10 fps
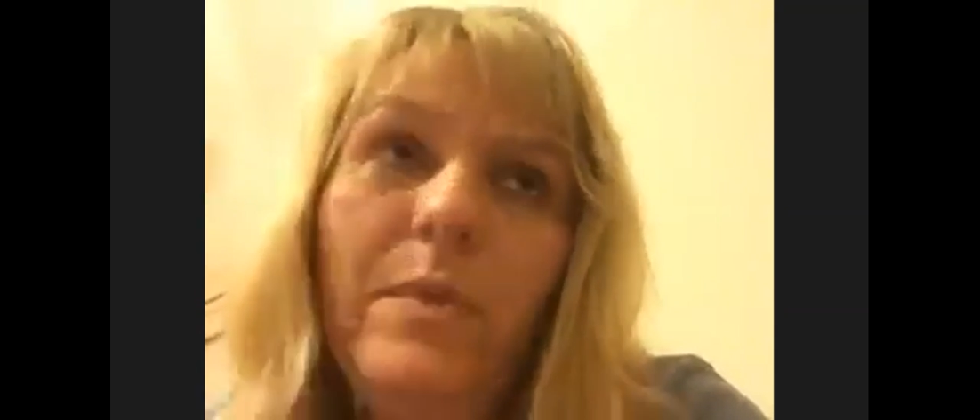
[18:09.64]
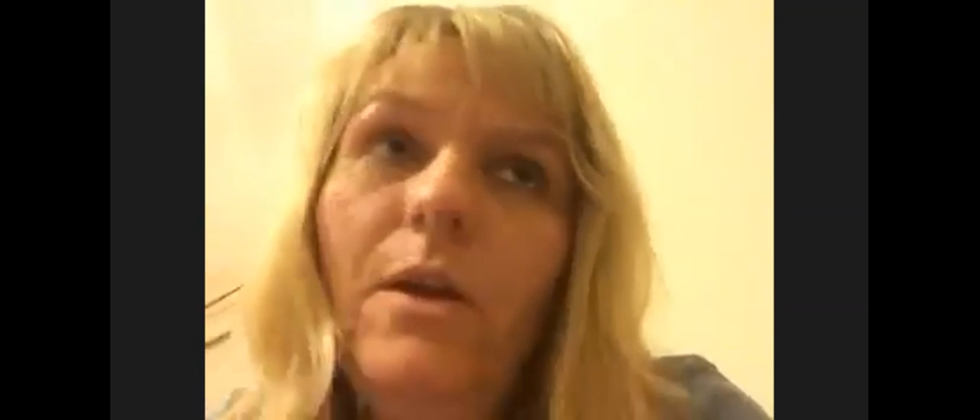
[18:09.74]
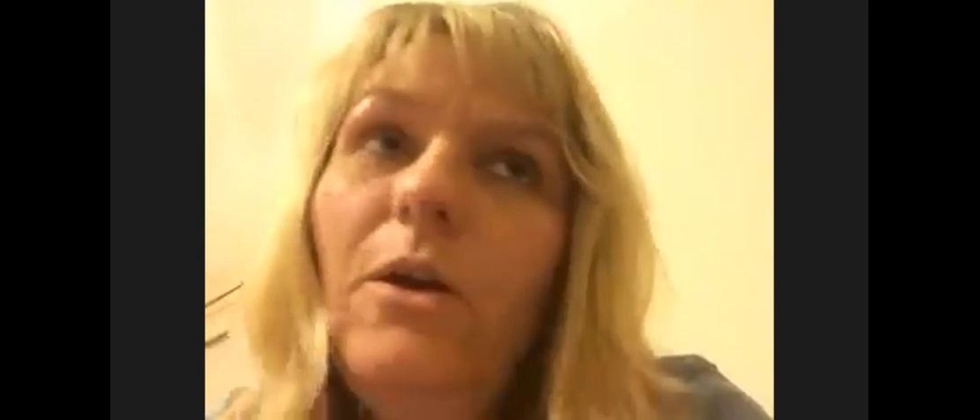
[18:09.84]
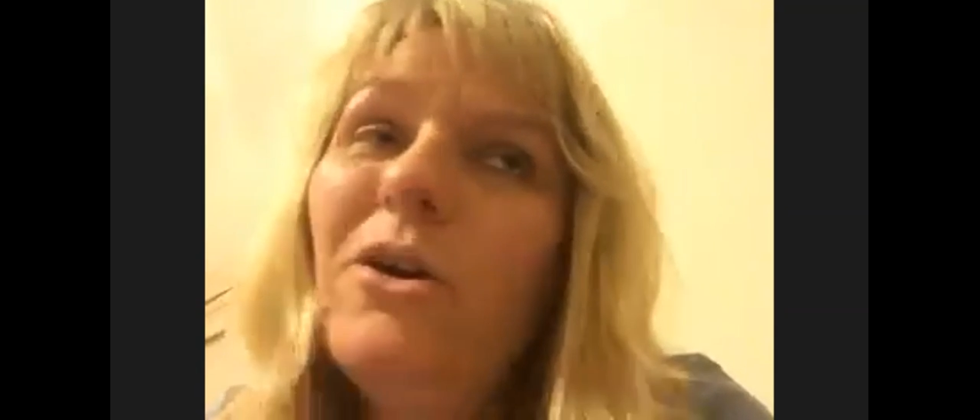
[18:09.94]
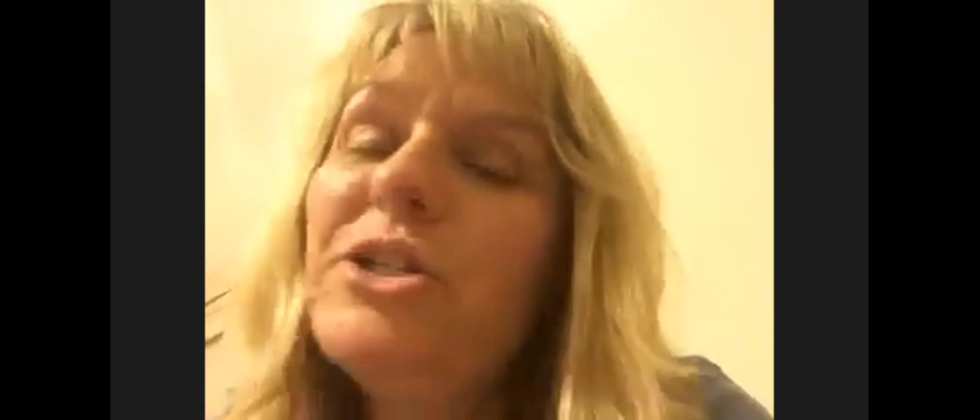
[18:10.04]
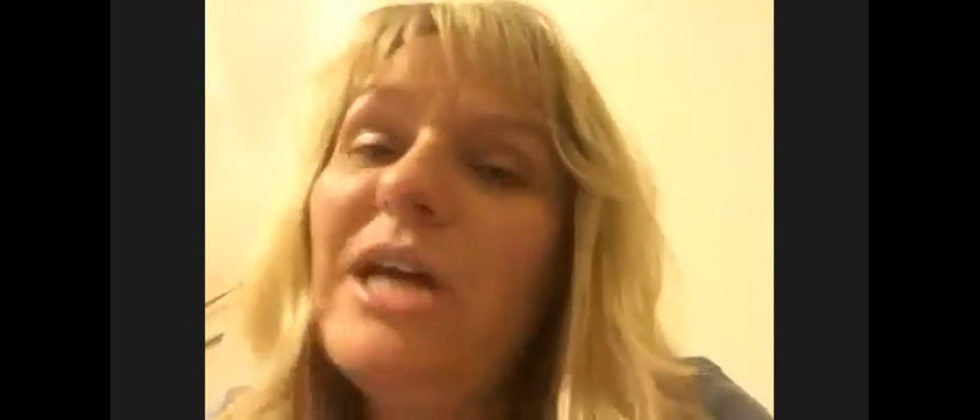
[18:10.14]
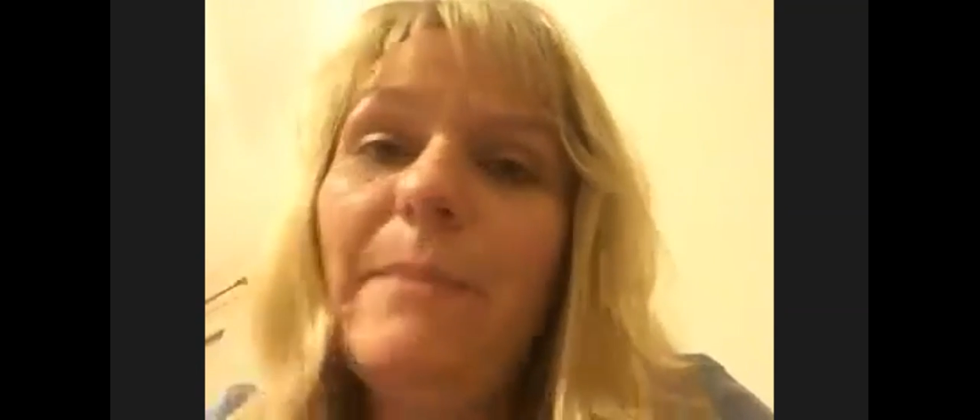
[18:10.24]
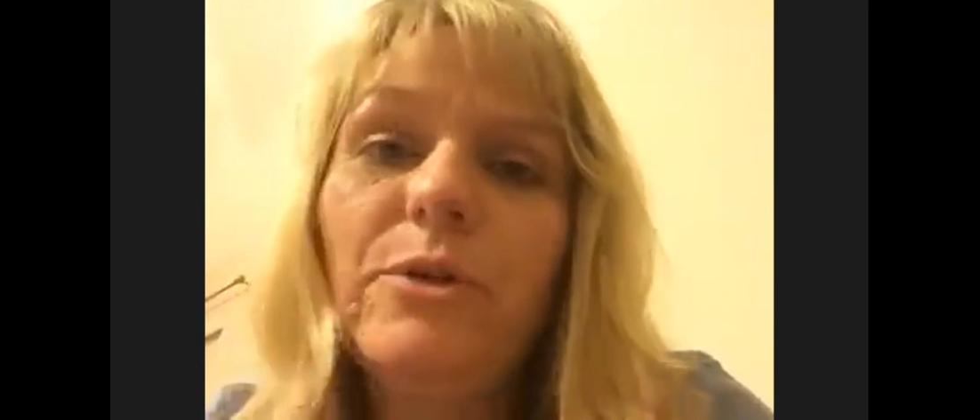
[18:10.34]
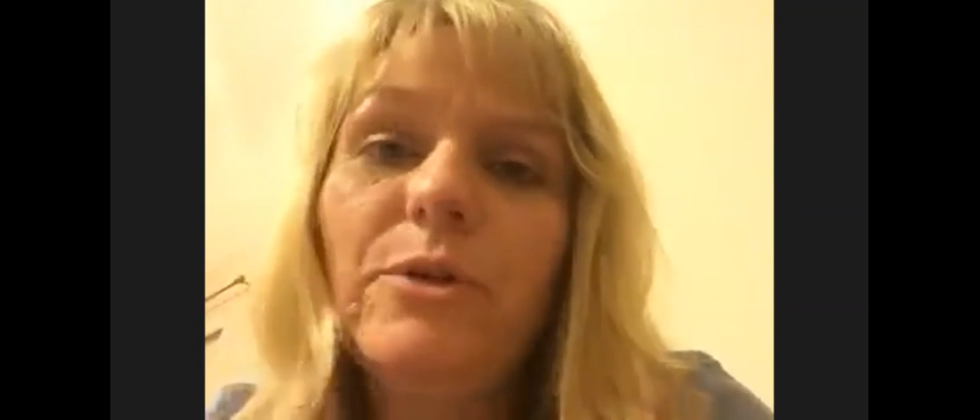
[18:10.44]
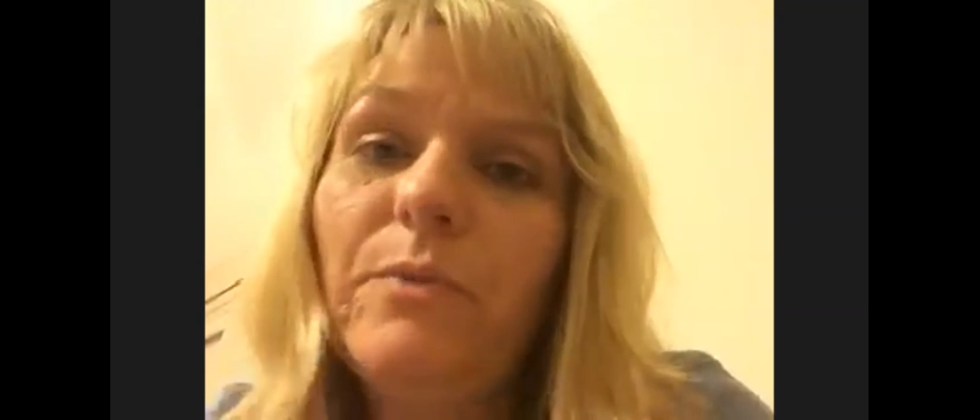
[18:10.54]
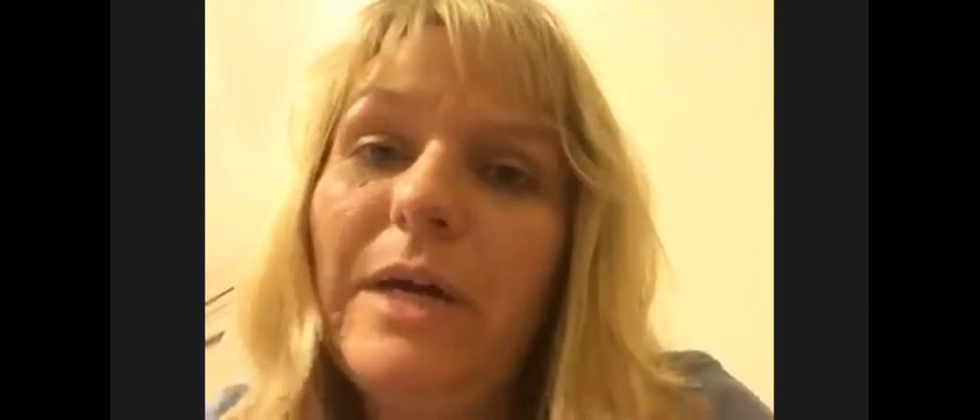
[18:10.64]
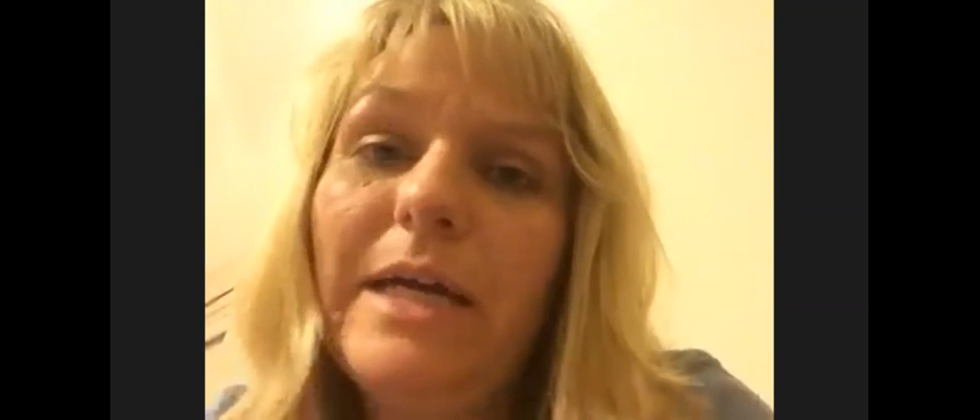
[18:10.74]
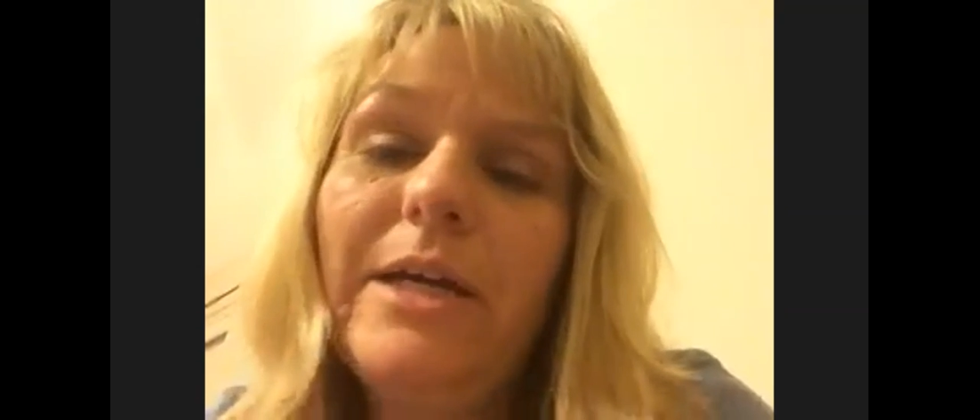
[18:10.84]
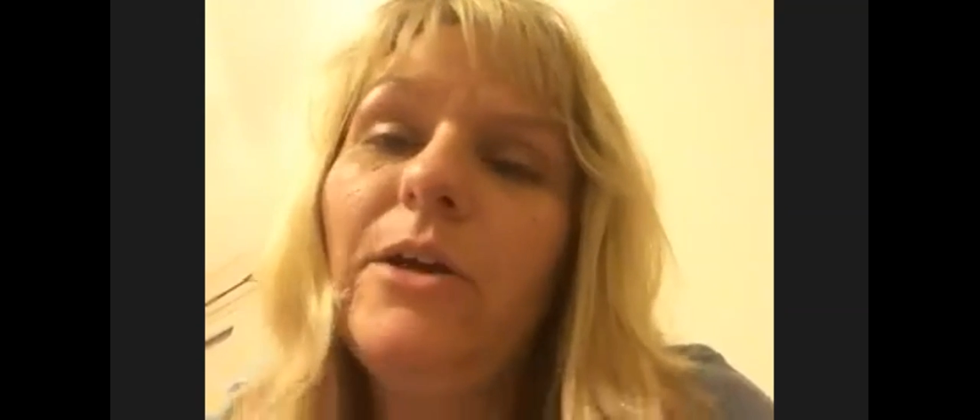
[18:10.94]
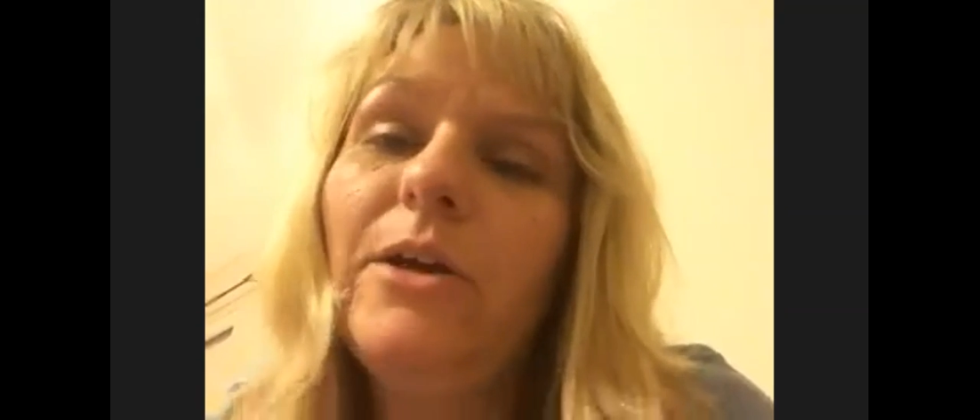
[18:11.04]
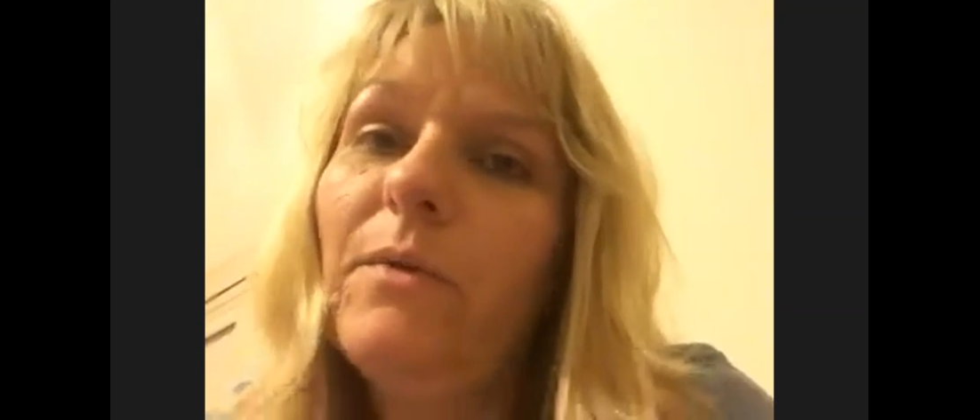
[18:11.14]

or a chapter a week, you know,